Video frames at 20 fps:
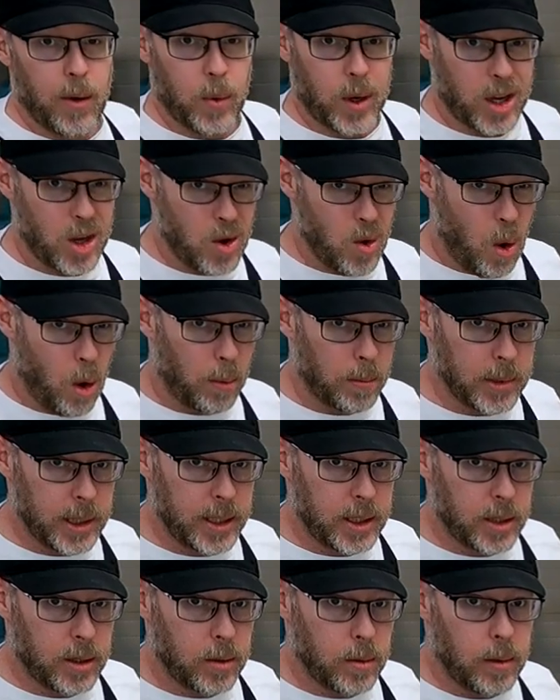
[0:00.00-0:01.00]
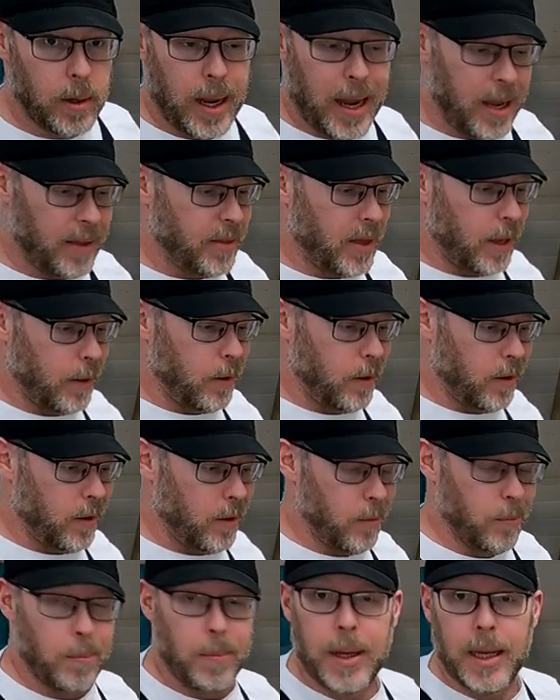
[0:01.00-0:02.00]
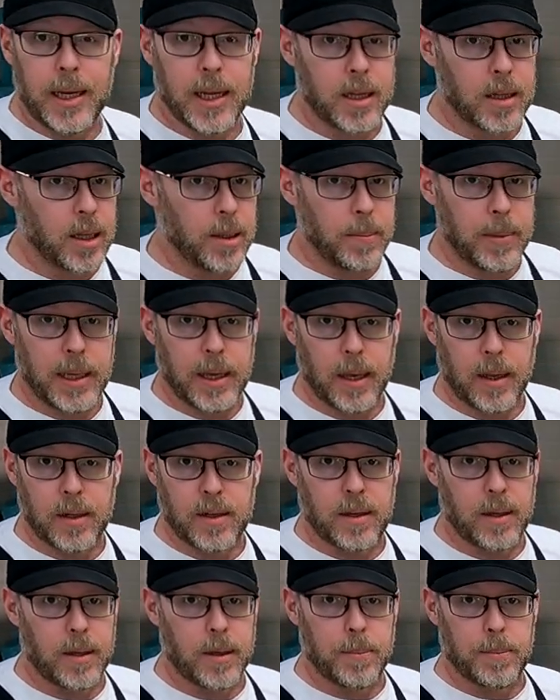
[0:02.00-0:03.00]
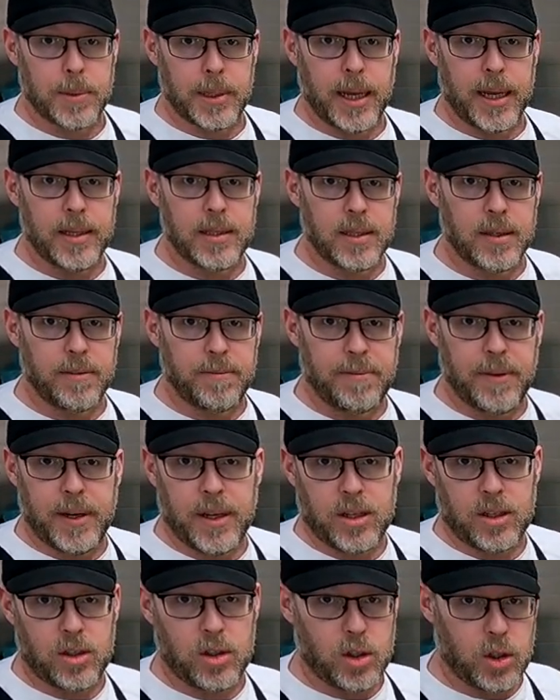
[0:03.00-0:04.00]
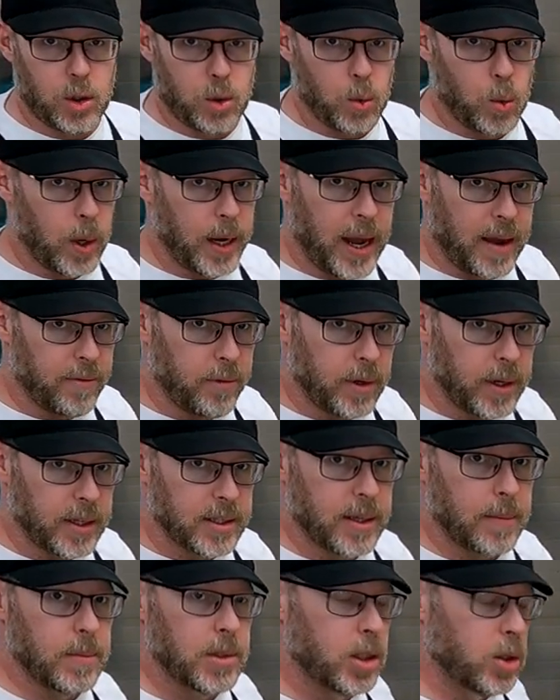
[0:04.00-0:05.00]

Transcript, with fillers: would normally do, and then immediately begin to place and finish, do whatever it is I'm